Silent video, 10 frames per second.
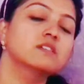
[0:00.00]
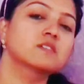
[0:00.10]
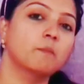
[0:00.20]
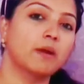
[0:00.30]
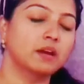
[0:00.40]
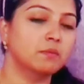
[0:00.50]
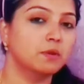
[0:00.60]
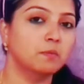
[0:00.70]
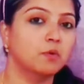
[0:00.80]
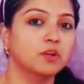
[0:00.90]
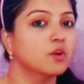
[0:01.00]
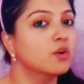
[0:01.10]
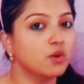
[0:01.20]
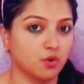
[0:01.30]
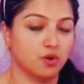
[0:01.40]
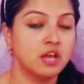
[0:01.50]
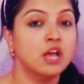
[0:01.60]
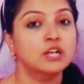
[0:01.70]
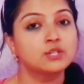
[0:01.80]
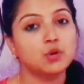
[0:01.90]
is compatible pollen or not.
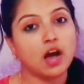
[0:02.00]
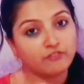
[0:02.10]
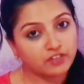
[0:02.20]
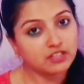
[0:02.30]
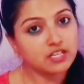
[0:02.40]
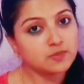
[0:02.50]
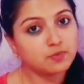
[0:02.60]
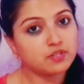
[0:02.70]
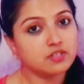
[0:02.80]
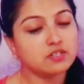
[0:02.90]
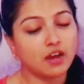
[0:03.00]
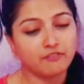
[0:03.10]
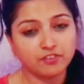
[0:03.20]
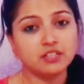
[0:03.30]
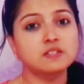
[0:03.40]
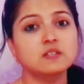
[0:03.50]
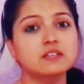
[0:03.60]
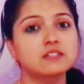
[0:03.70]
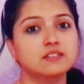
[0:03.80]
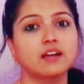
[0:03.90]
So after this process, after this
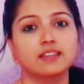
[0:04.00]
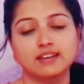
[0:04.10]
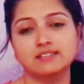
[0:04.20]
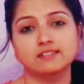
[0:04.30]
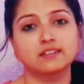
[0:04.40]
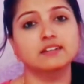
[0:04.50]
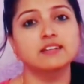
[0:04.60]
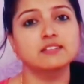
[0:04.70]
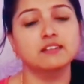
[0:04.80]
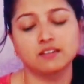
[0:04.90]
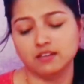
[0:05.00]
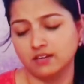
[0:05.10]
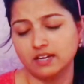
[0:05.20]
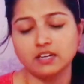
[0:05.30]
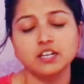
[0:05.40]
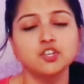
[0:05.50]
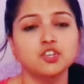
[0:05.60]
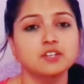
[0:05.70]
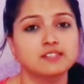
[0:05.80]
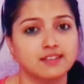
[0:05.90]
thing is done, that is
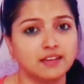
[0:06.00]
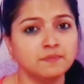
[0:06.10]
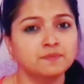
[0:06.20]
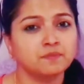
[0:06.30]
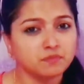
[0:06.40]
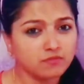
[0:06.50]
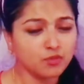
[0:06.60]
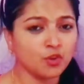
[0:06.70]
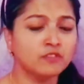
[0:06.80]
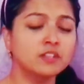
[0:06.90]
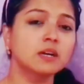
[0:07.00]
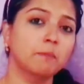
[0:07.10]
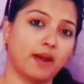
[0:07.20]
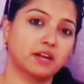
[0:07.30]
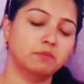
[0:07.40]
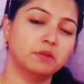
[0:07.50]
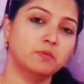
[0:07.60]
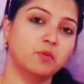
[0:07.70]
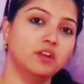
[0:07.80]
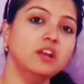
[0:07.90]
recognition is done of the
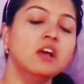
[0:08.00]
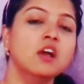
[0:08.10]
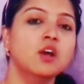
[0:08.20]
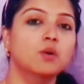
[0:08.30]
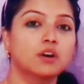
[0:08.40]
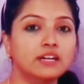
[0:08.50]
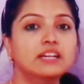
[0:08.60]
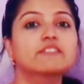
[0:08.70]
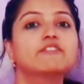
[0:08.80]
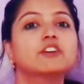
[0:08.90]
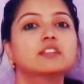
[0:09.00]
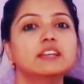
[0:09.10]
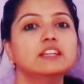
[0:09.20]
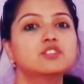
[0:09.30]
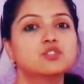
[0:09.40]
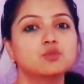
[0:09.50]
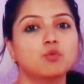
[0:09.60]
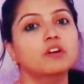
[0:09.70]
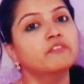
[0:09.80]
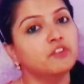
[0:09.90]
compatible pollen, it further leads to
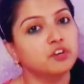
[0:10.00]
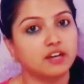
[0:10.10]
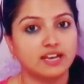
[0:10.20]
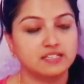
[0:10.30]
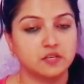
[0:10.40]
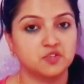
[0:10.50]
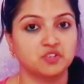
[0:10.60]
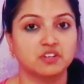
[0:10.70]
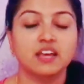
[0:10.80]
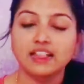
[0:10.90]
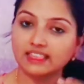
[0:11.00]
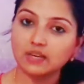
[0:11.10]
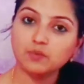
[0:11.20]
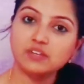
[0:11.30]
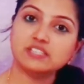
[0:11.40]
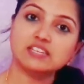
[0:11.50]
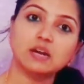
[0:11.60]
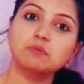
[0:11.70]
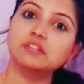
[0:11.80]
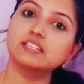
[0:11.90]
what? Fertilization. Then we
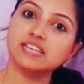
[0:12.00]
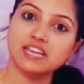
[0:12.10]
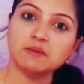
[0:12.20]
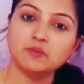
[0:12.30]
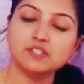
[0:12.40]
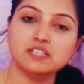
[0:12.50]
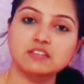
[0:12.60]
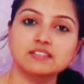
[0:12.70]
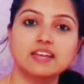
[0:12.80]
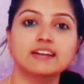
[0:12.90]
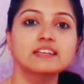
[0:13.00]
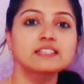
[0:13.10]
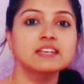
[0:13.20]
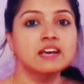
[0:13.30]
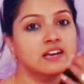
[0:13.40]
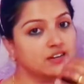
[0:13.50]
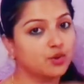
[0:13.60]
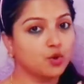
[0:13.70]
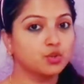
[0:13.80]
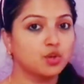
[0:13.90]
start with the second process, that is
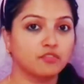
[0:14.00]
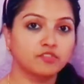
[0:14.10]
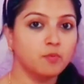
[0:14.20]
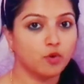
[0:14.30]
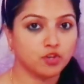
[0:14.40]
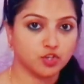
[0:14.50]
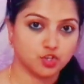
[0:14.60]
growth of the pollen